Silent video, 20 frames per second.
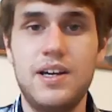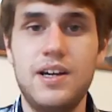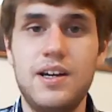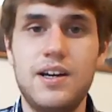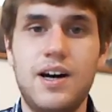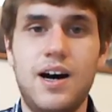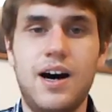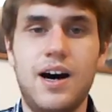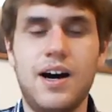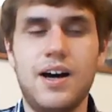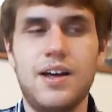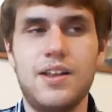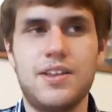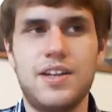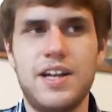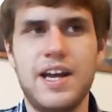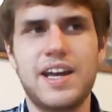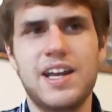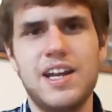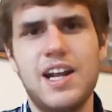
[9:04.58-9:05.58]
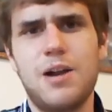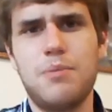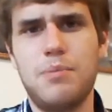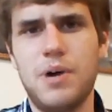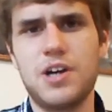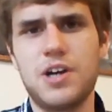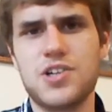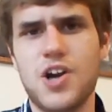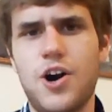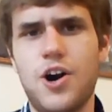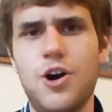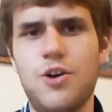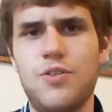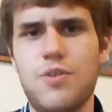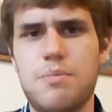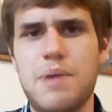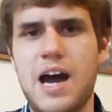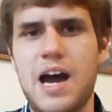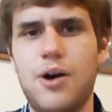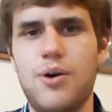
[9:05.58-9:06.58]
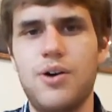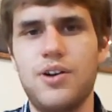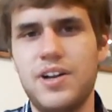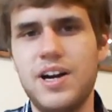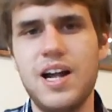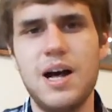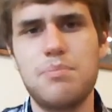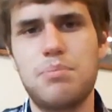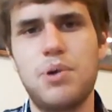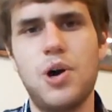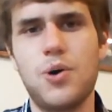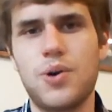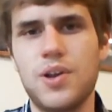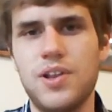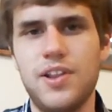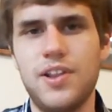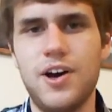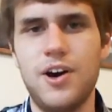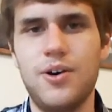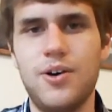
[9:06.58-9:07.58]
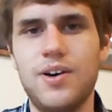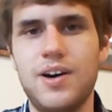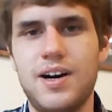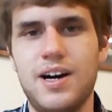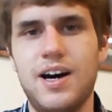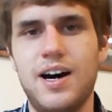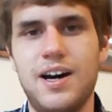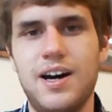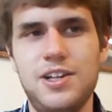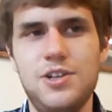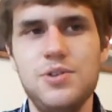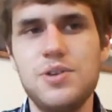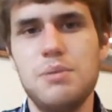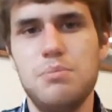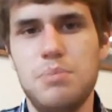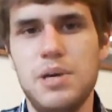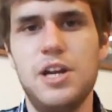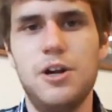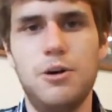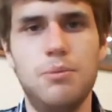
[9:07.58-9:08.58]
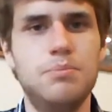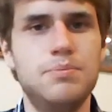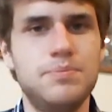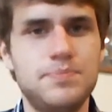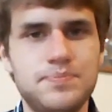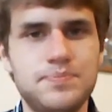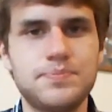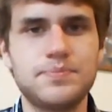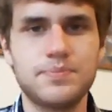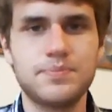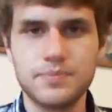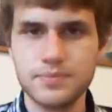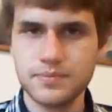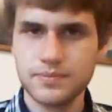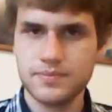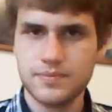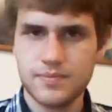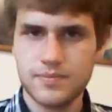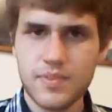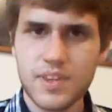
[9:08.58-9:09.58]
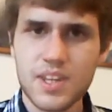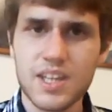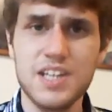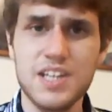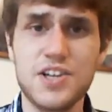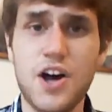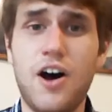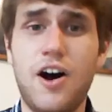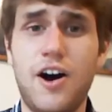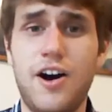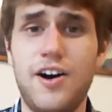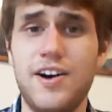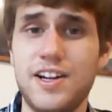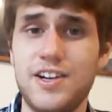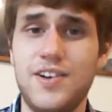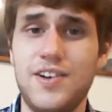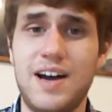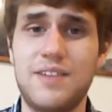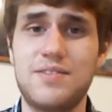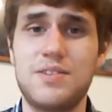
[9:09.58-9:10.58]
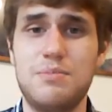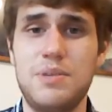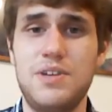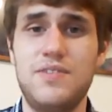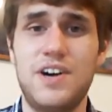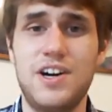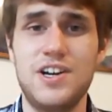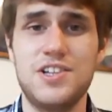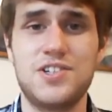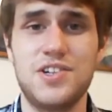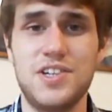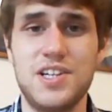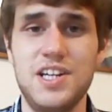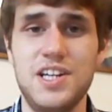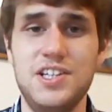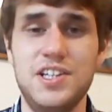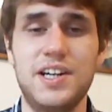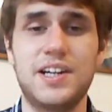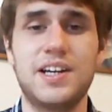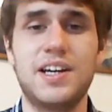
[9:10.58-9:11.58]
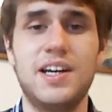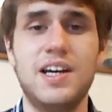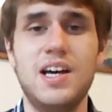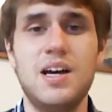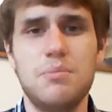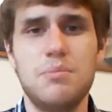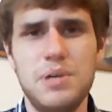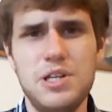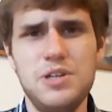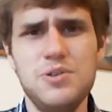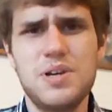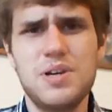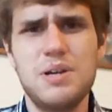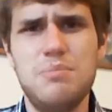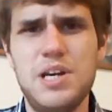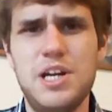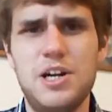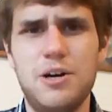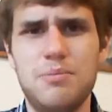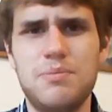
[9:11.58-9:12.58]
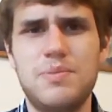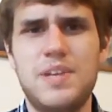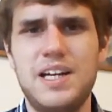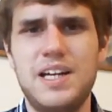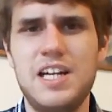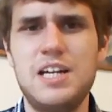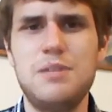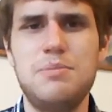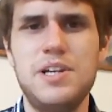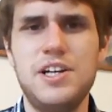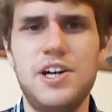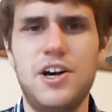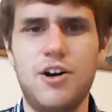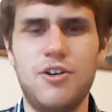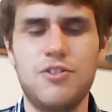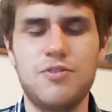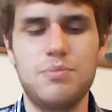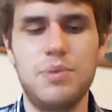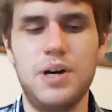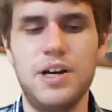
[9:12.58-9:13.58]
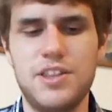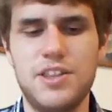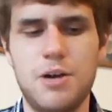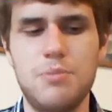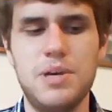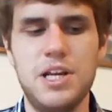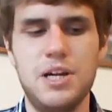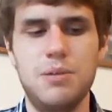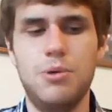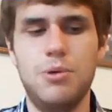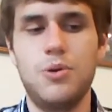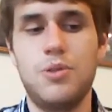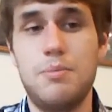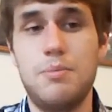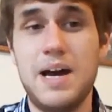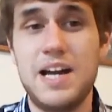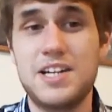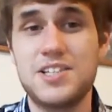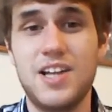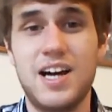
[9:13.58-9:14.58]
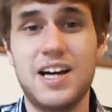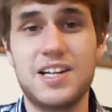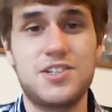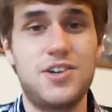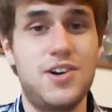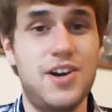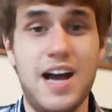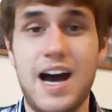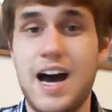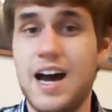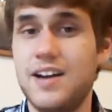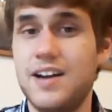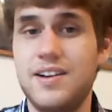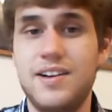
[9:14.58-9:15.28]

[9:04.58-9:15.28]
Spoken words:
The Naginata monks are overpowered. They're not broken though. You can beat them. It's hard and you have to be very strategic. But you can beat them. They need to be nerfed, but they're beatable. The matchlocks are not.